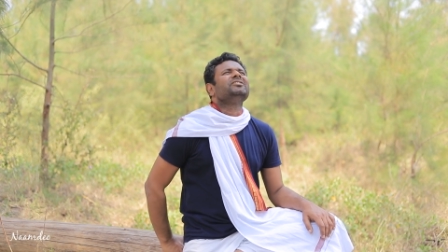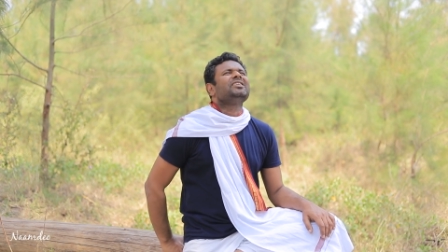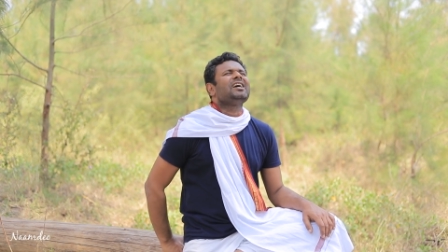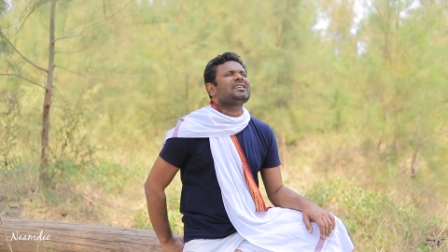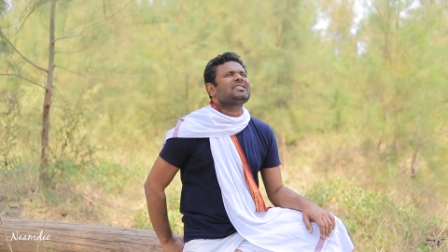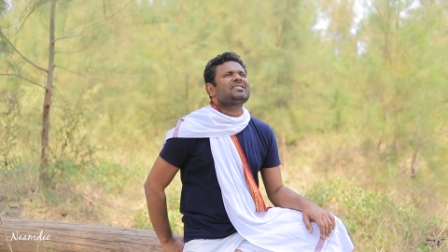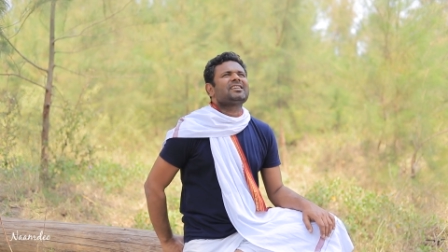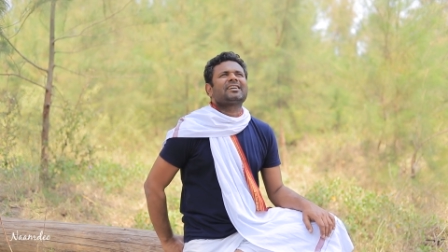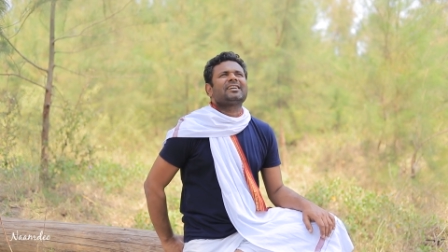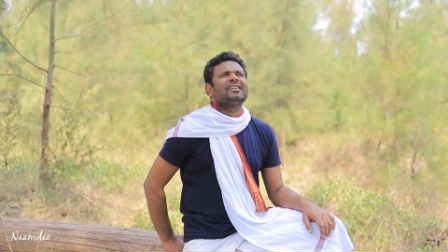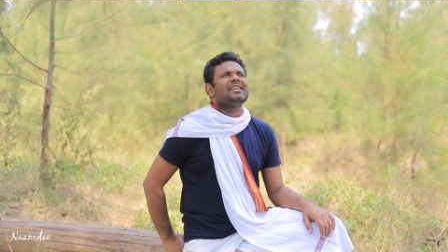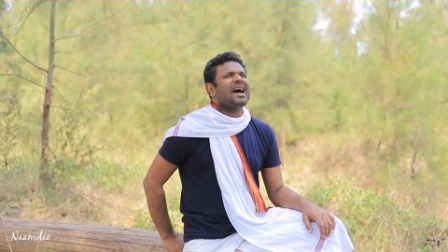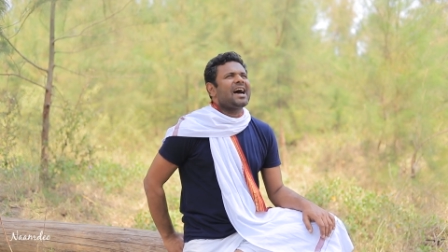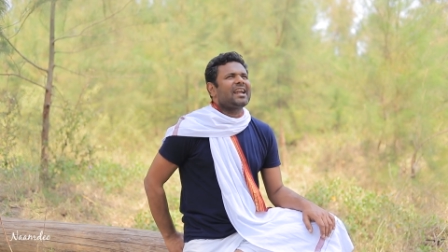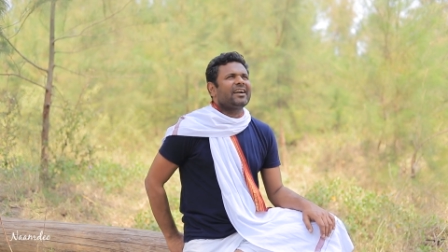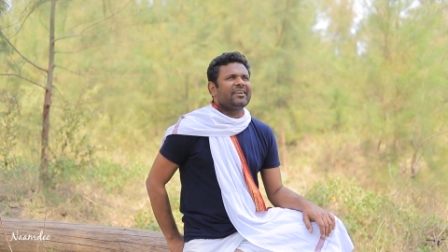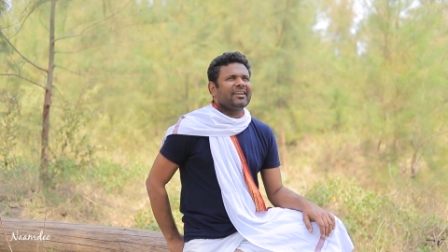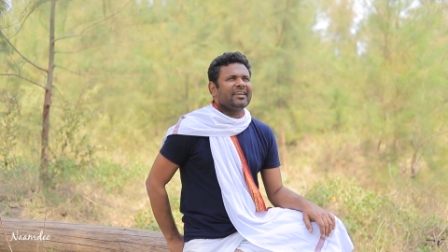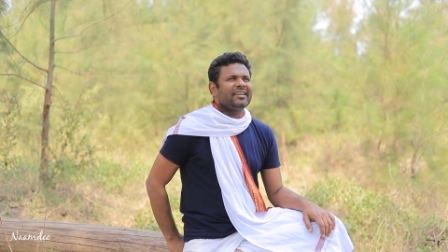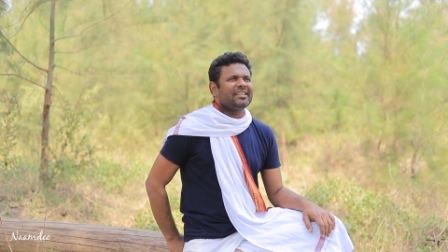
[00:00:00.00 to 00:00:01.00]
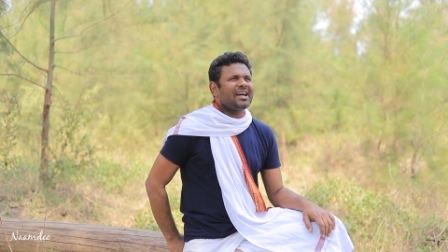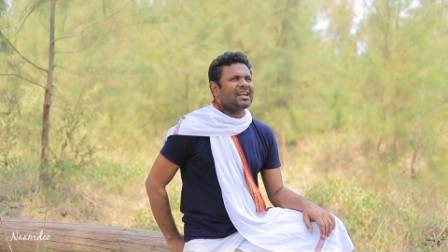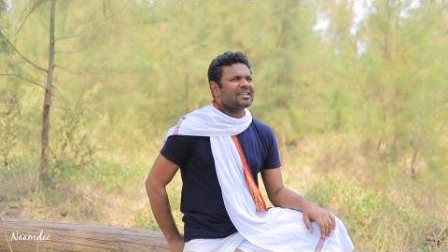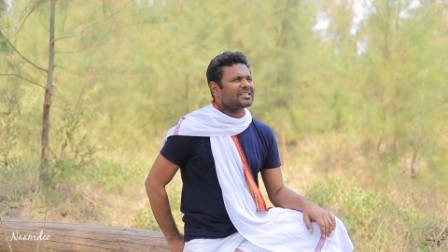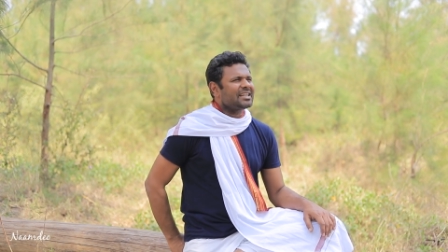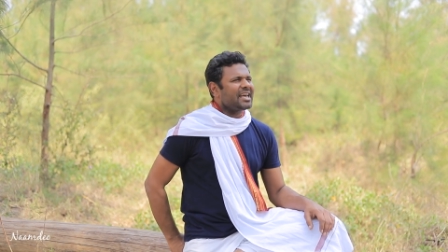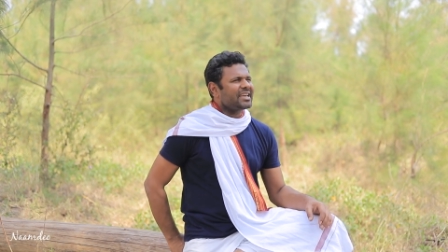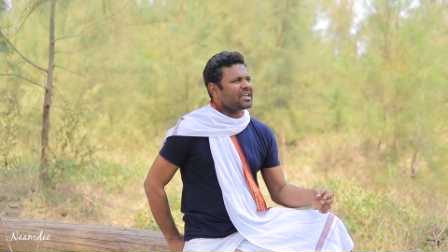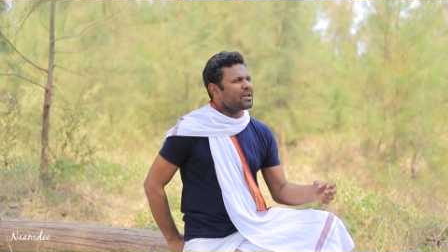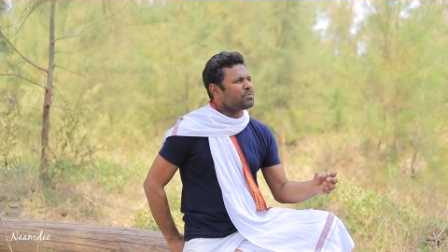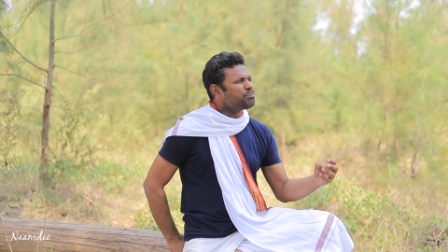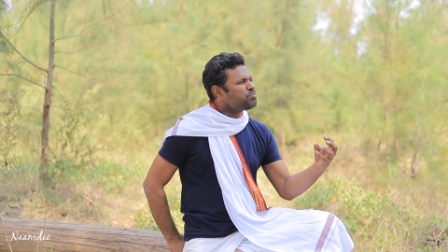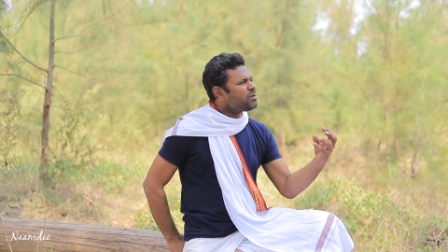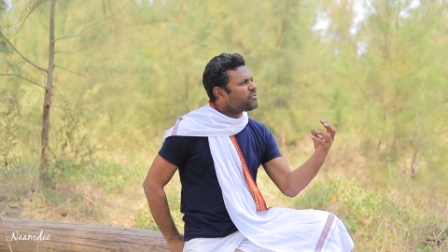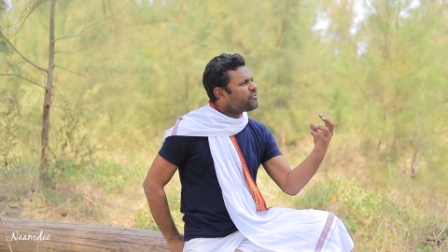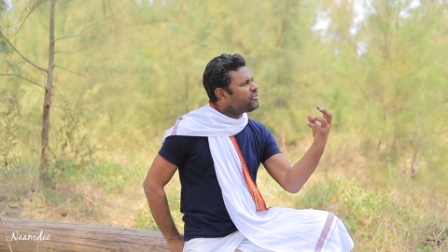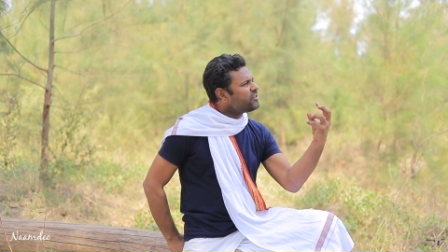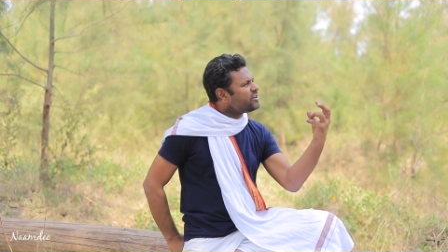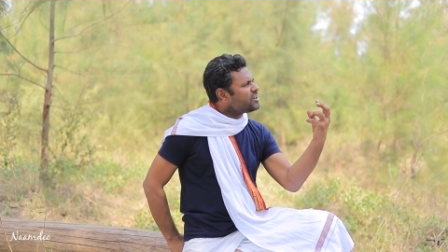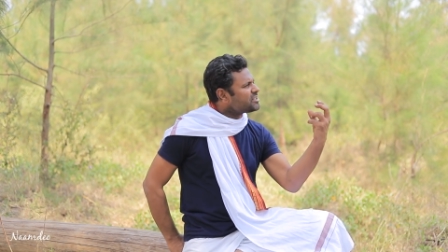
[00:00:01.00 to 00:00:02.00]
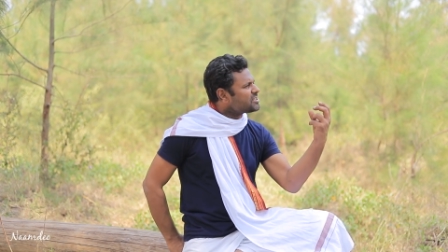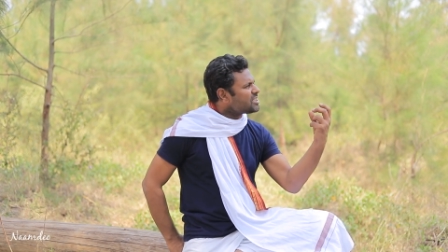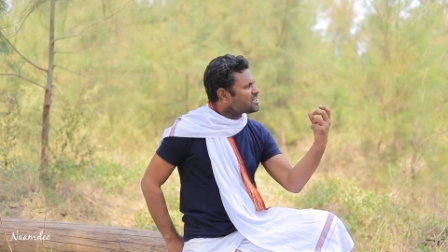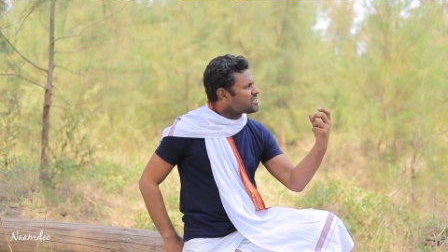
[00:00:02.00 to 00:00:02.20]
That's the clarity. That's like epiphany,